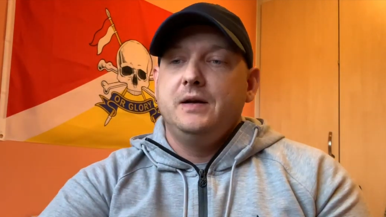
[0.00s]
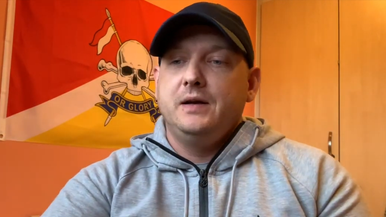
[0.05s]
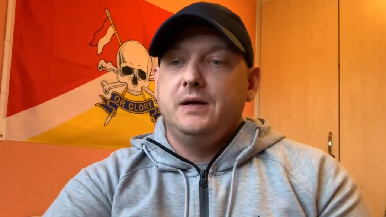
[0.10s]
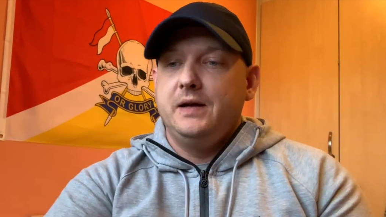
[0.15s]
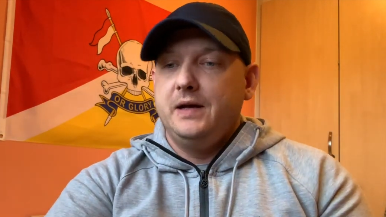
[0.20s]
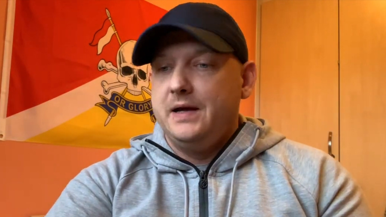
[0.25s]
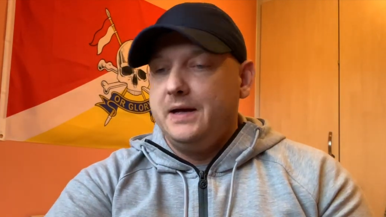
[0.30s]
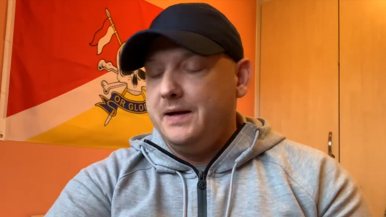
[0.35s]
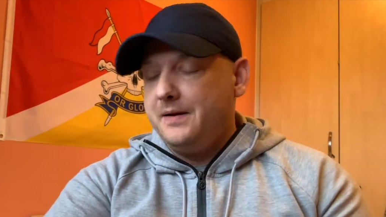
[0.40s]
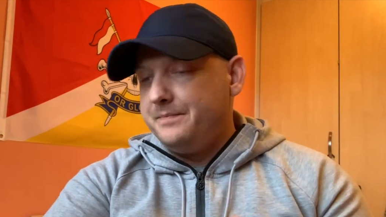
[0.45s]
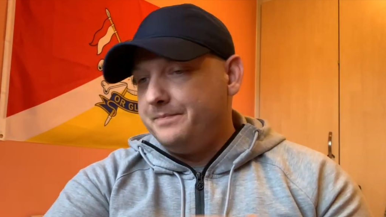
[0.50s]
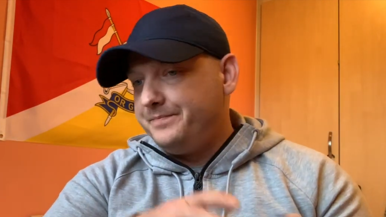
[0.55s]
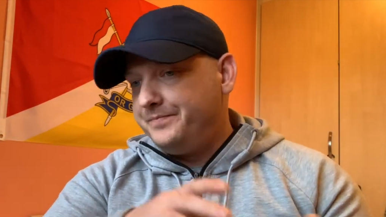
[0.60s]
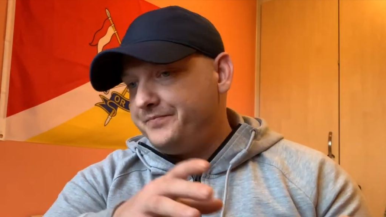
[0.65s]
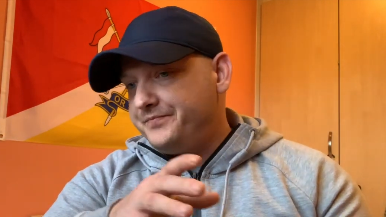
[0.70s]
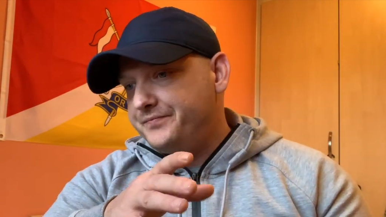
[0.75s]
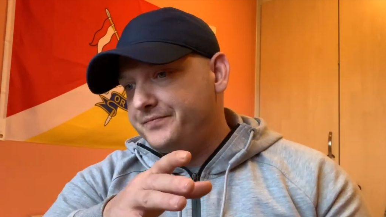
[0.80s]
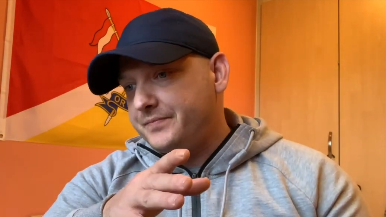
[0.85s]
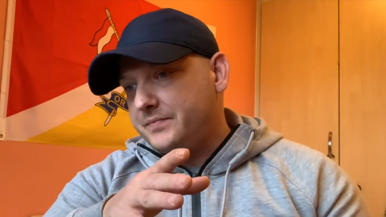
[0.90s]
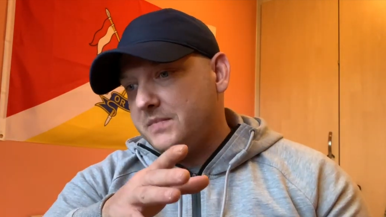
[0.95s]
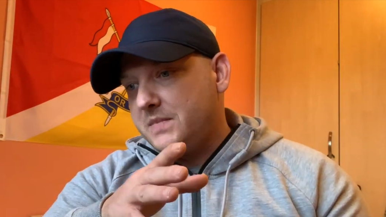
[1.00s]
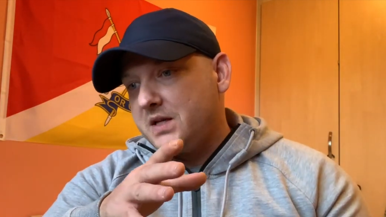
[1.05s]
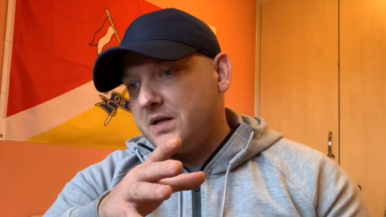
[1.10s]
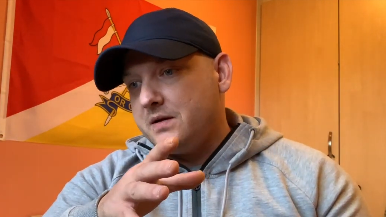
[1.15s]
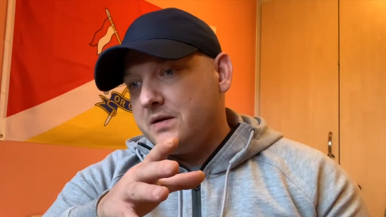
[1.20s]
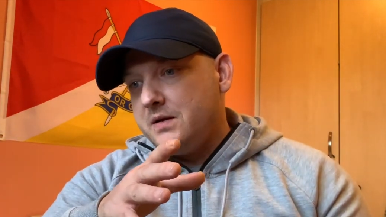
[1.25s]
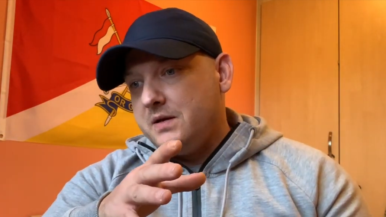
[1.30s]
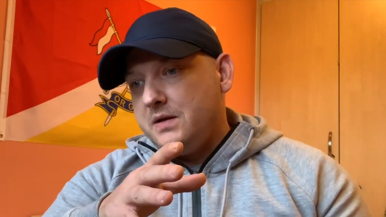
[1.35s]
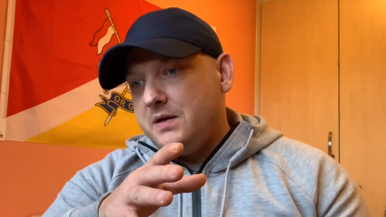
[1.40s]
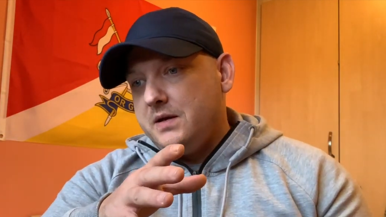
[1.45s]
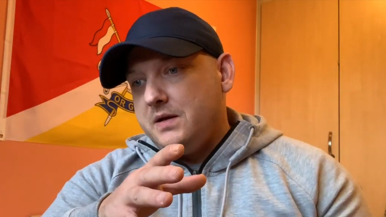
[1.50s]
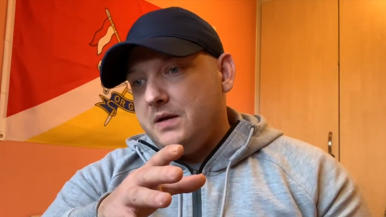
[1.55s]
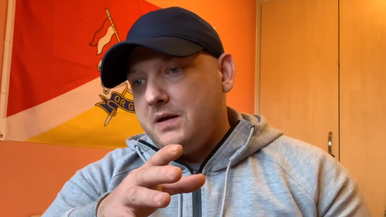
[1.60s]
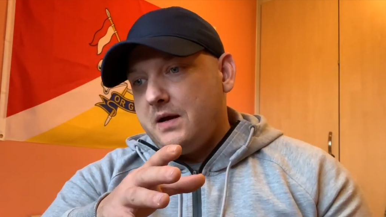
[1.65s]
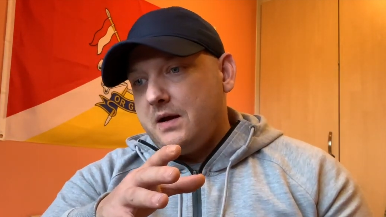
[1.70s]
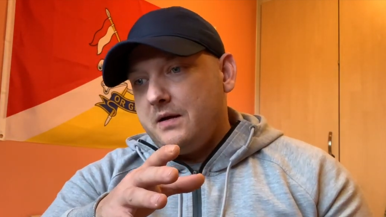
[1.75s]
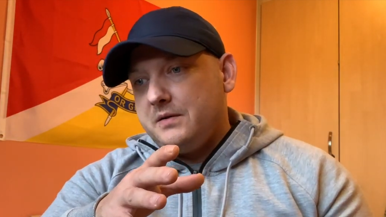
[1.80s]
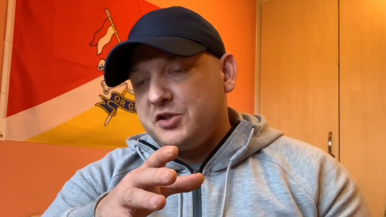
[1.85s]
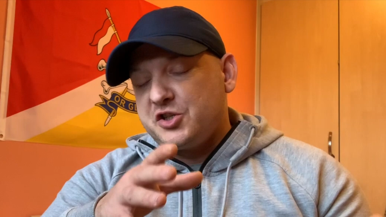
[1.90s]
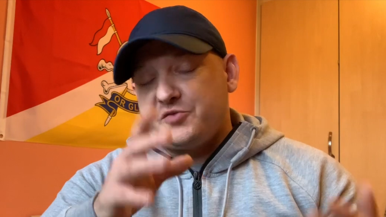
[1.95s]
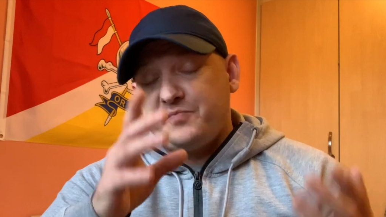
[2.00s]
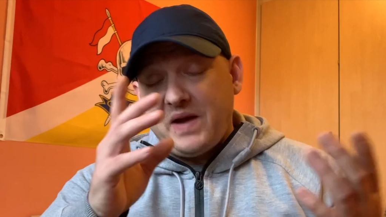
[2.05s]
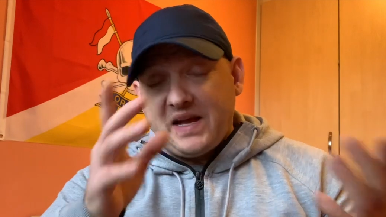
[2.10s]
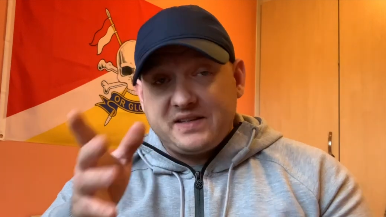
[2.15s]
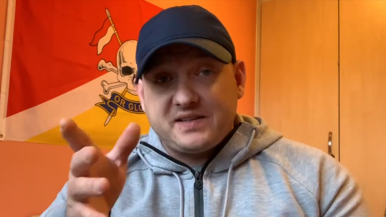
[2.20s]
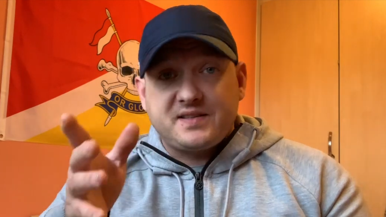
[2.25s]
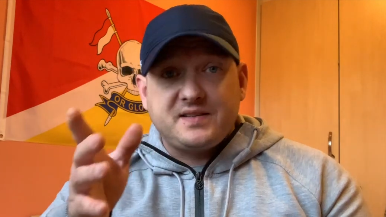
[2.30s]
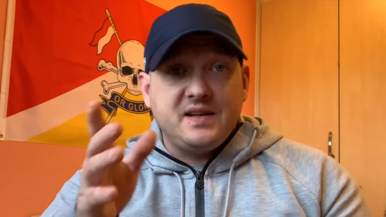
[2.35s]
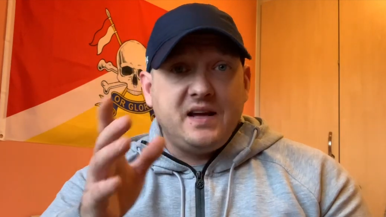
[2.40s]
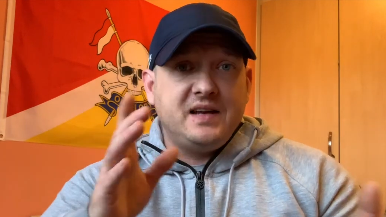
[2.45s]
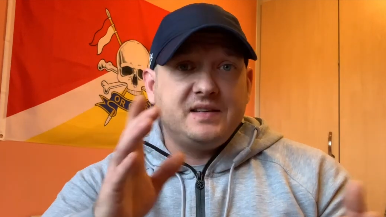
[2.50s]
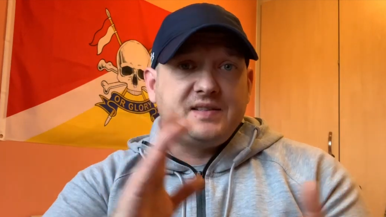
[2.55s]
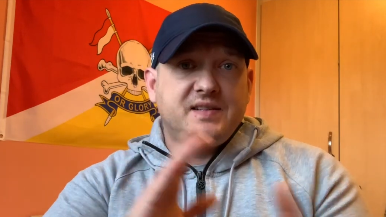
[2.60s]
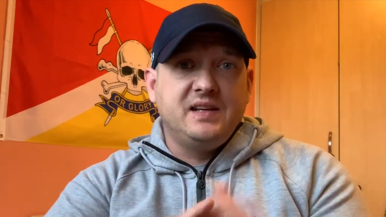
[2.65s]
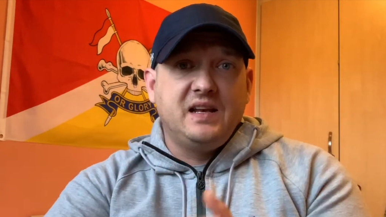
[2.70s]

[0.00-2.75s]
Spetsnaz,